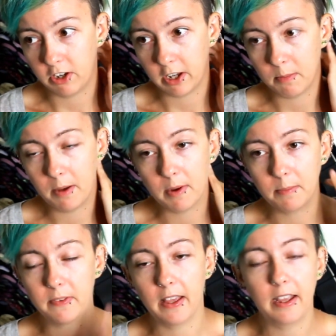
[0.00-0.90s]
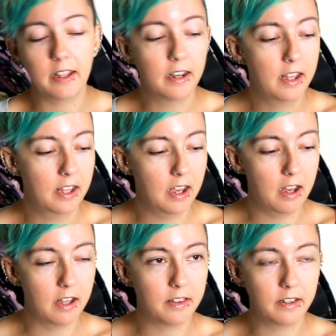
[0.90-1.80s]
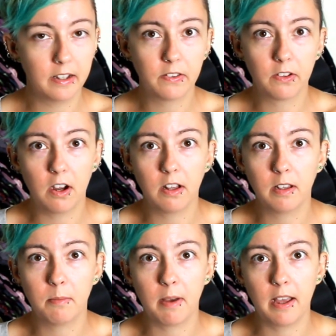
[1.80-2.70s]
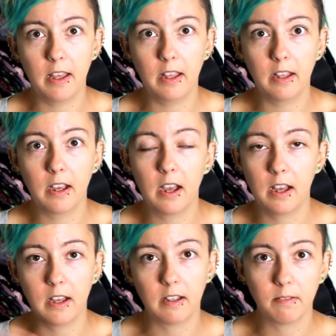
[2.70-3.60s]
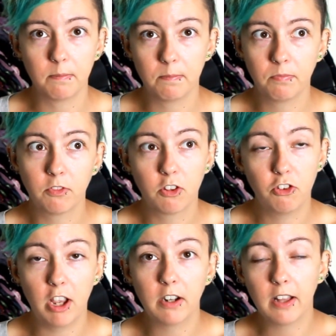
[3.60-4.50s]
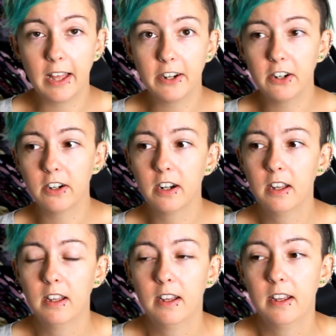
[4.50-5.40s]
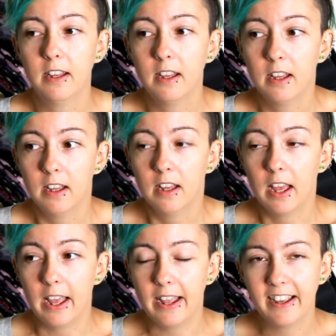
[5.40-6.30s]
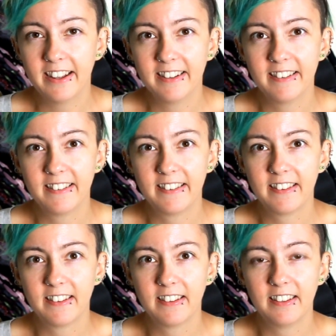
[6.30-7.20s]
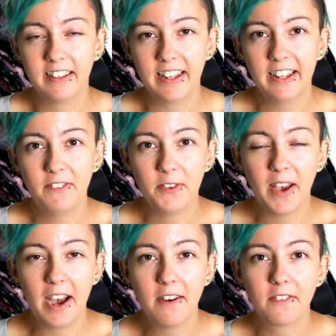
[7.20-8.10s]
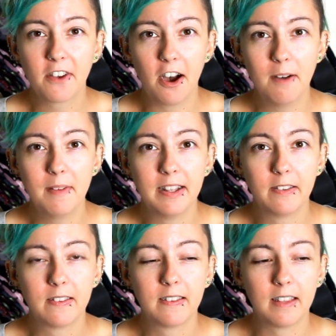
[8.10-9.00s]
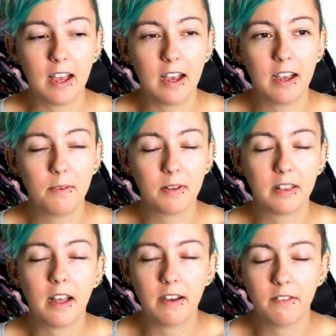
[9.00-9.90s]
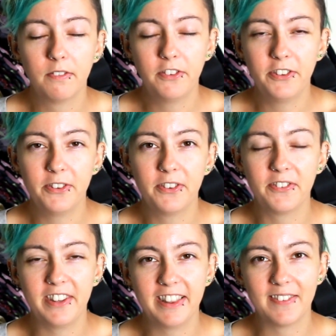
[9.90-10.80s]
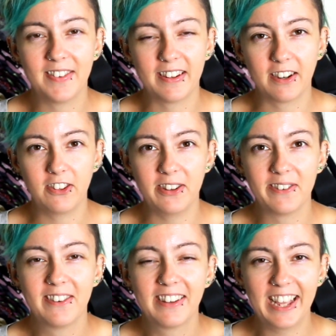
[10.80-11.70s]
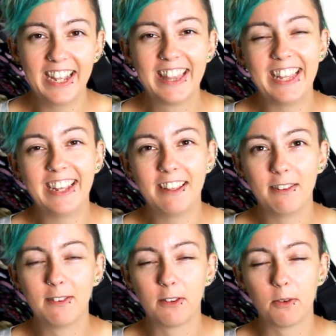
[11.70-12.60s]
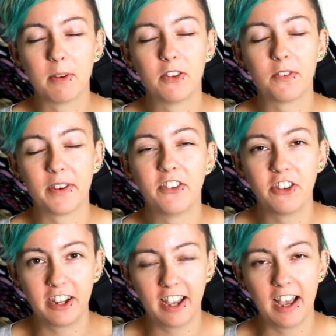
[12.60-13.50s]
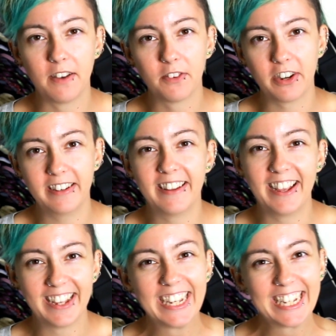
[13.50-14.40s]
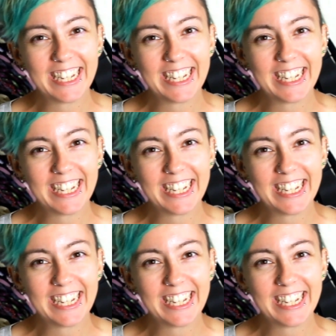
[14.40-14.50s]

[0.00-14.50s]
check out my website. The links are all in my channel header. And if you have comments, I would love to read them and talk to you. Okay, thank you so much for watching. Have a great day.